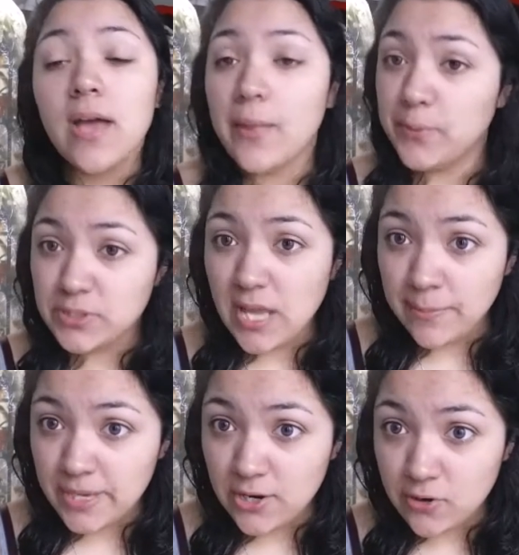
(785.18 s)
I will
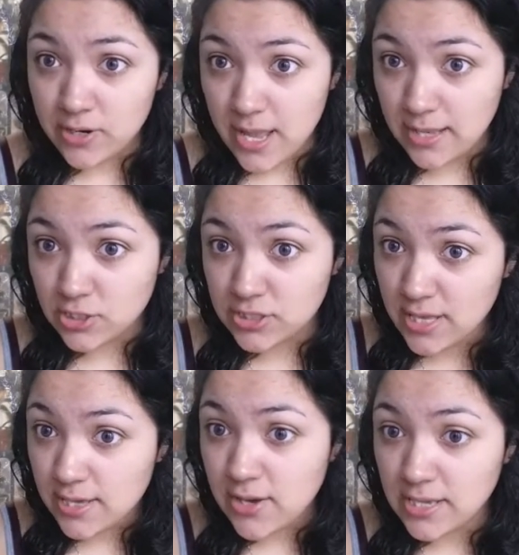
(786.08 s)
stop here and just
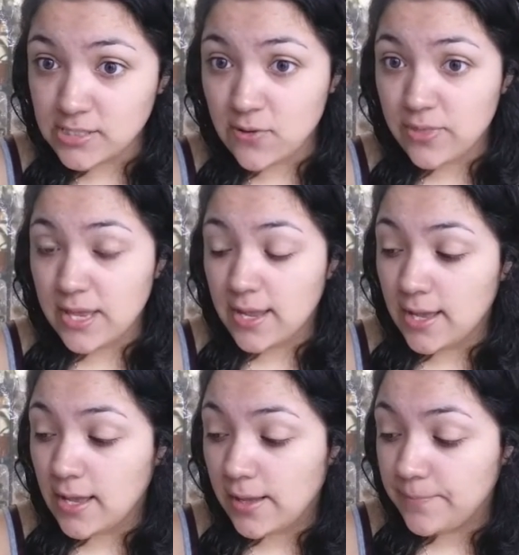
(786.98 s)
let you guys know
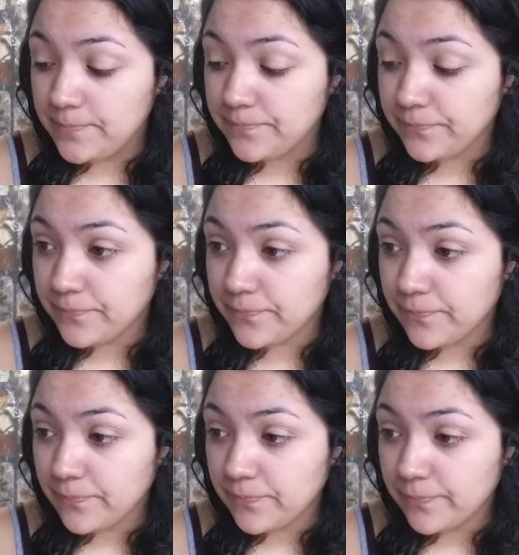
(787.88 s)
that
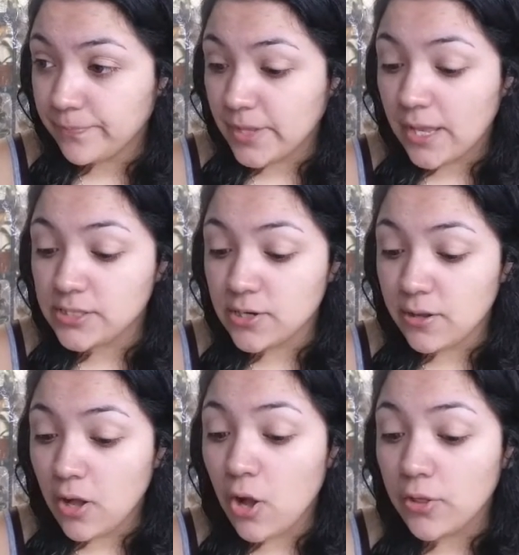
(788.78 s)
I took
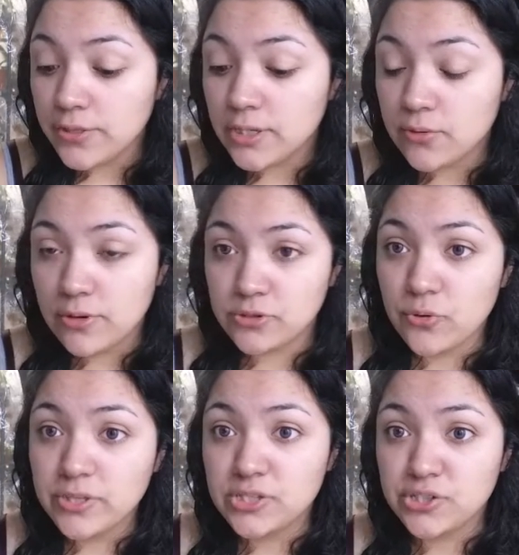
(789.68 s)
out all the
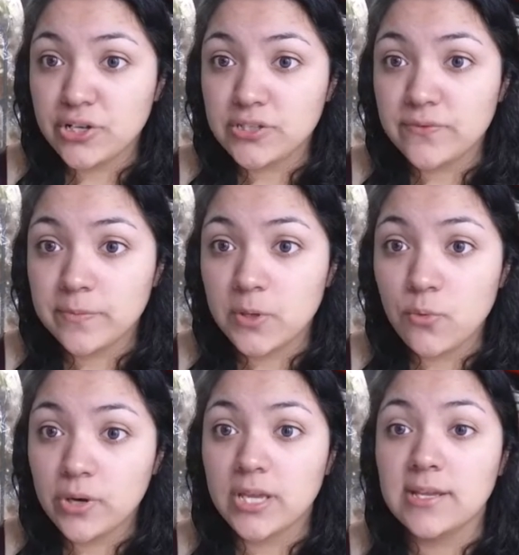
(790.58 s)
crushed oyster shells from the
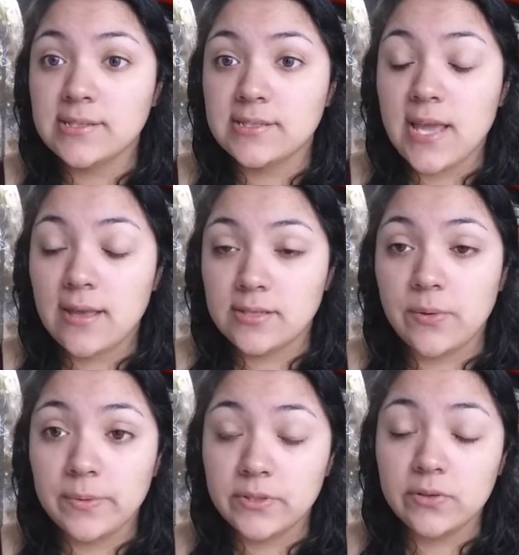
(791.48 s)
orchids, and I
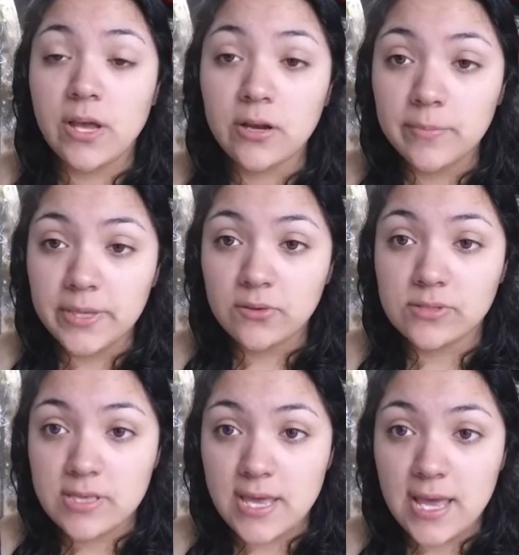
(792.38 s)
will no longer be
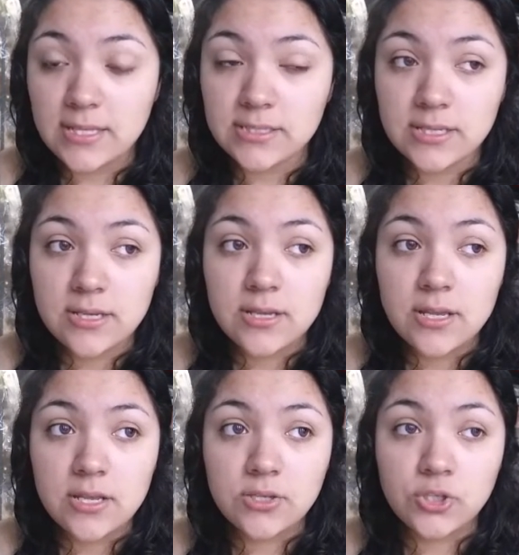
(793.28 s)
using that.
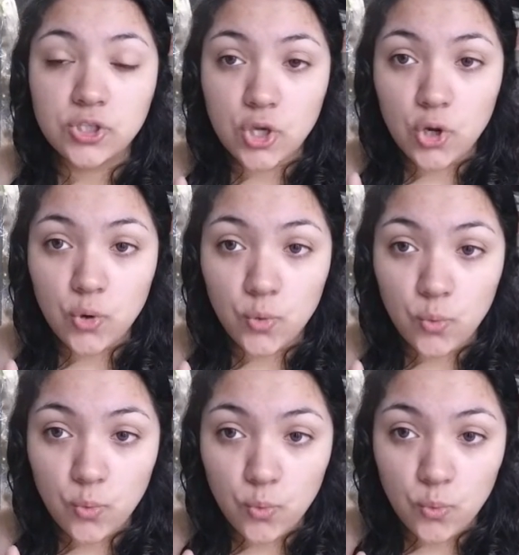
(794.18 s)
So